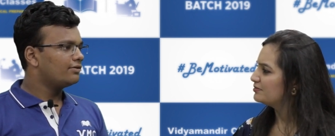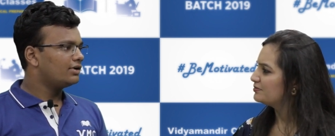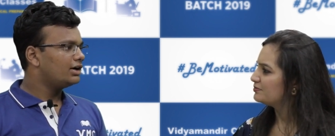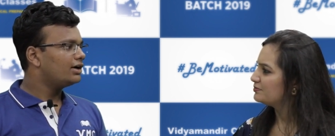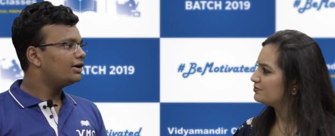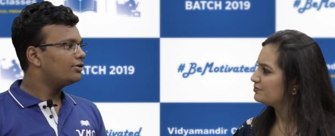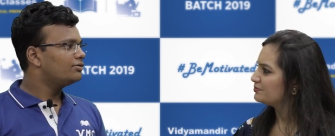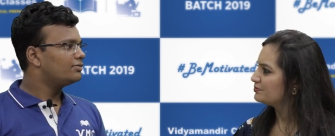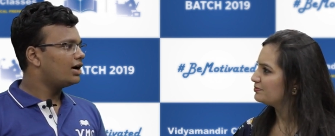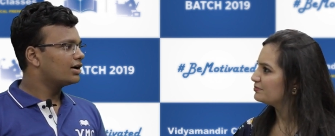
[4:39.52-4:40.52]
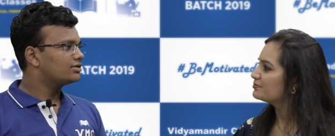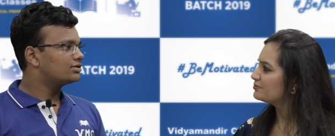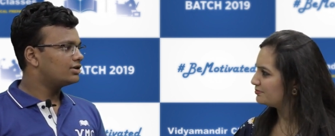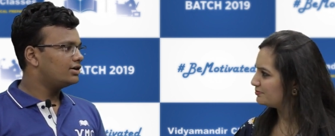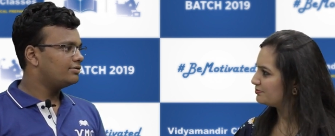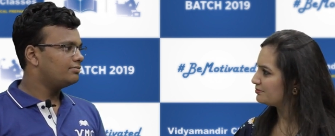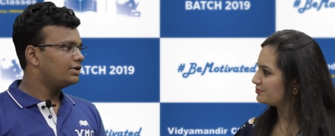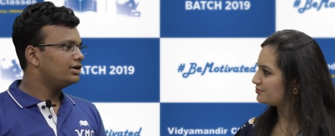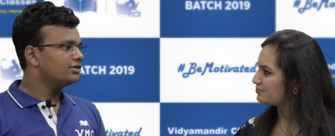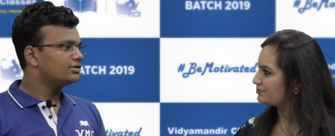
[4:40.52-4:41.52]
Speaker 1: four hundred two marks in
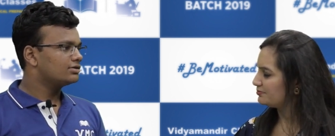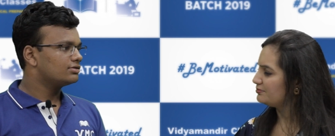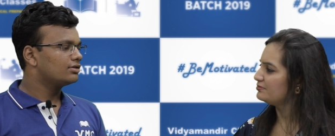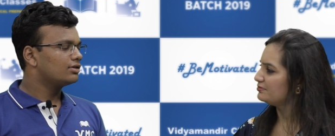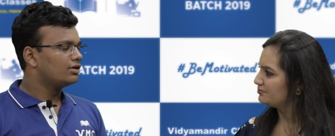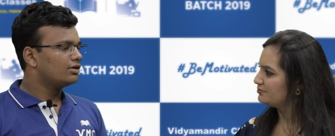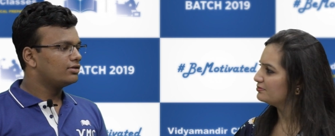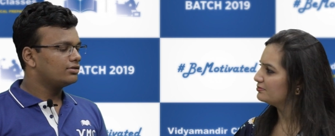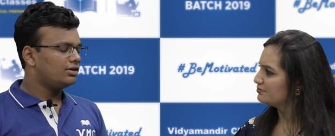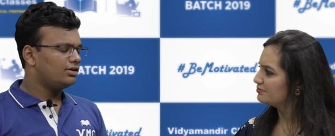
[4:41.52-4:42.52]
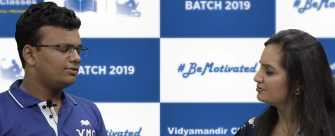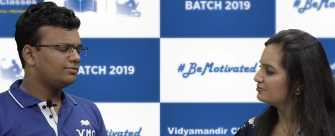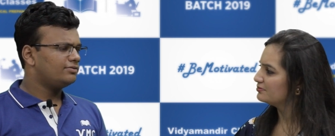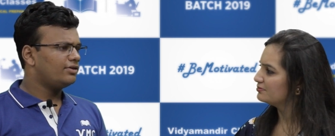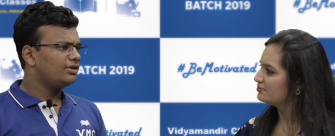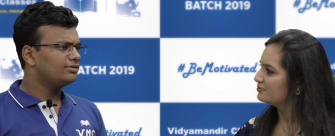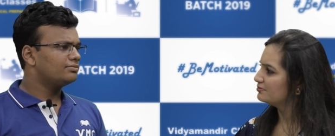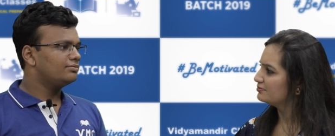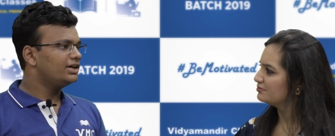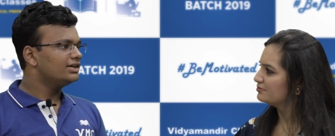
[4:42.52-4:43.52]
BITS. Uh, for
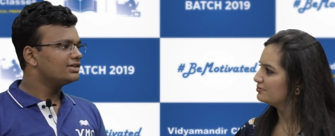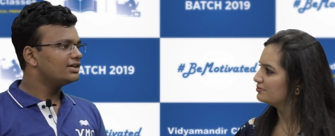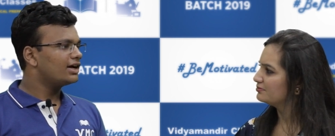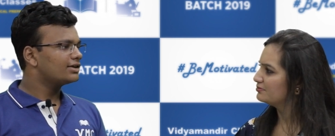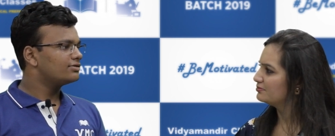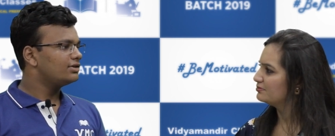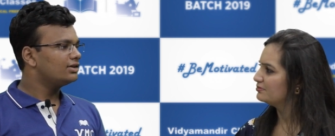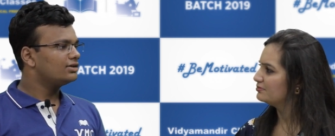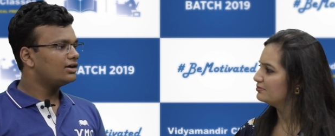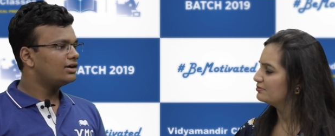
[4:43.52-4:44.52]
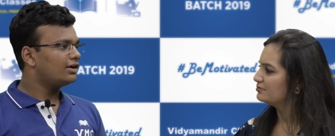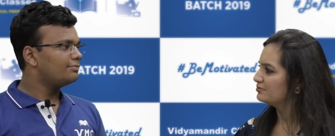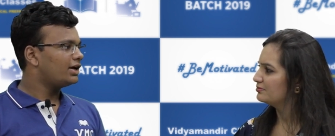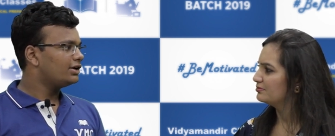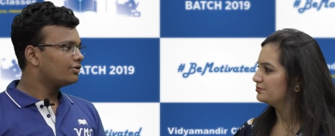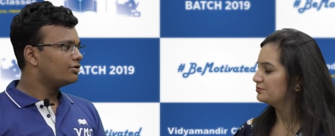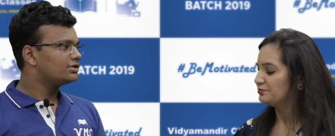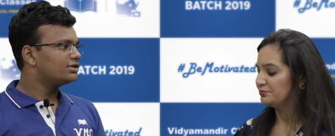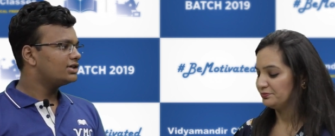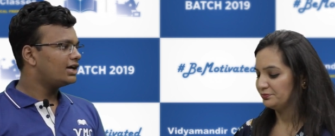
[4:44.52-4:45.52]
BITS, actually there are many
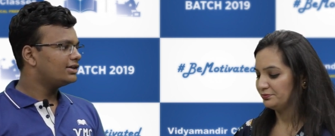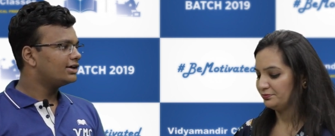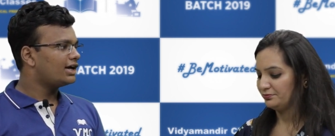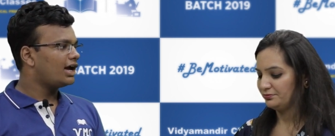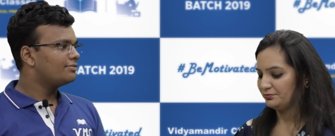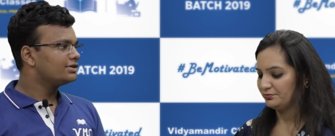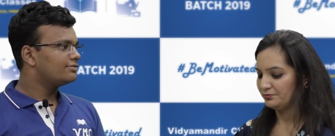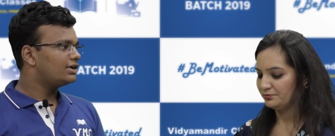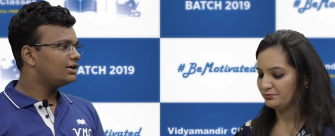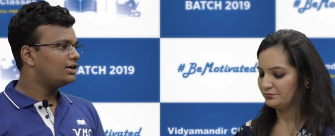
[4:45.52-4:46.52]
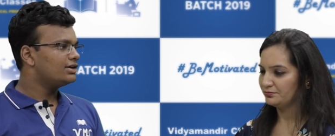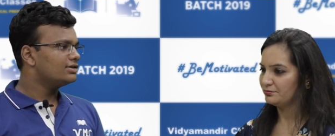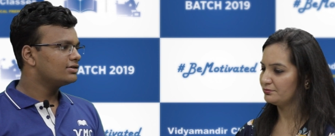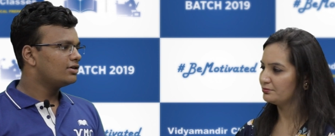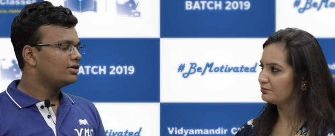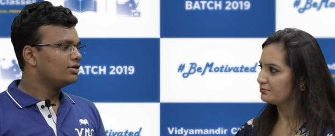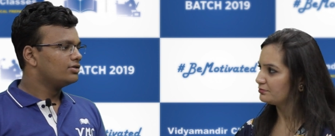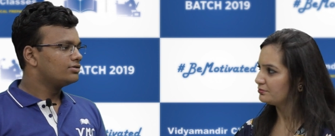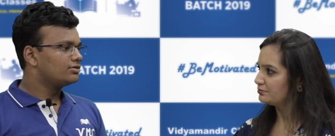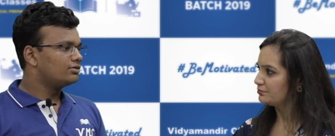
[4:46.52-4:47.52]
questions and the time is very less.
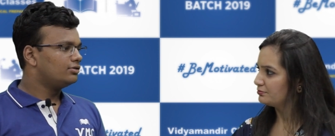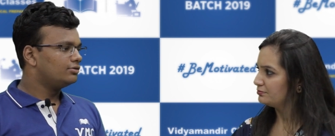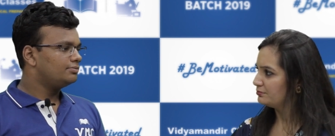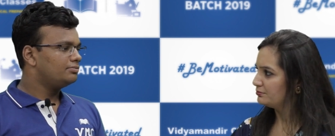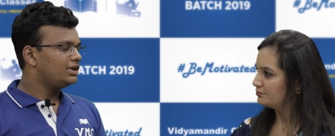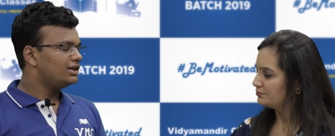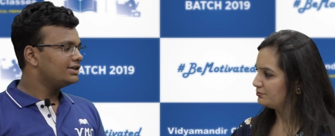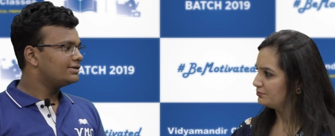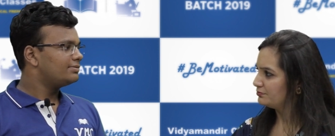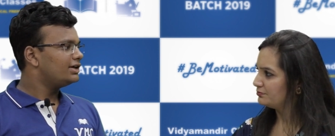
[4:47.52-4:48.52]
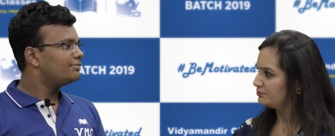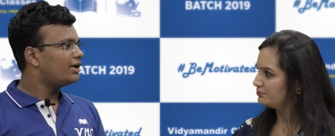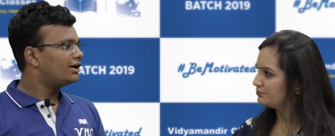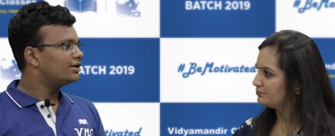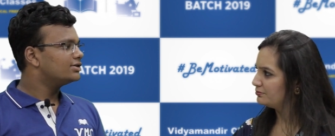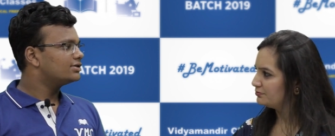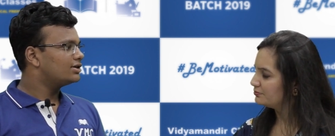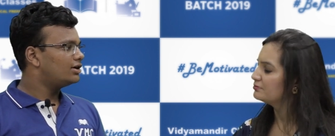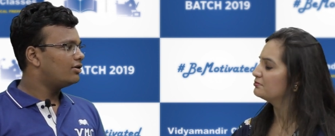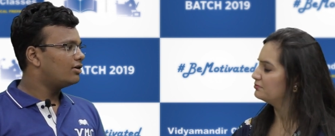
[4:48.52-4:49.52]
So mainly speed matters
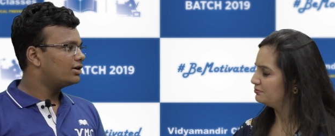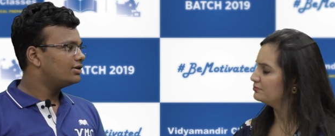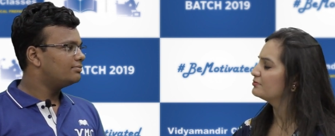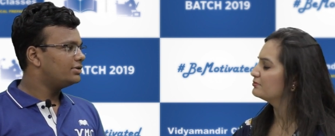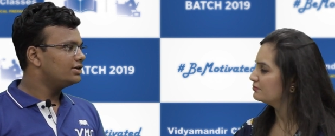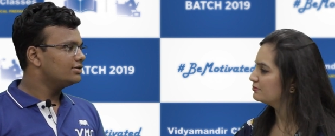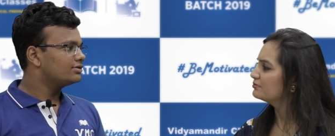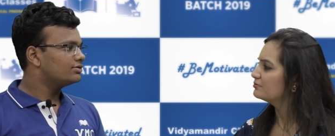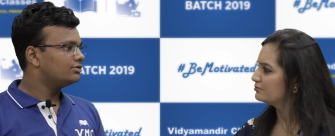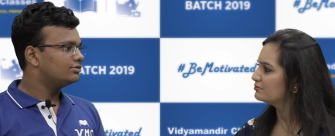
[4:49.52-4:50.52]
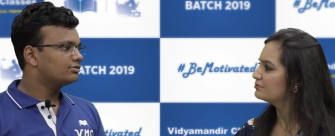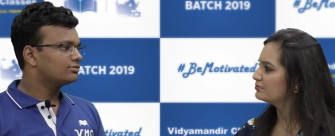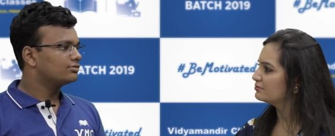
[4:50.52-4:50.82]
a lot in BITS. So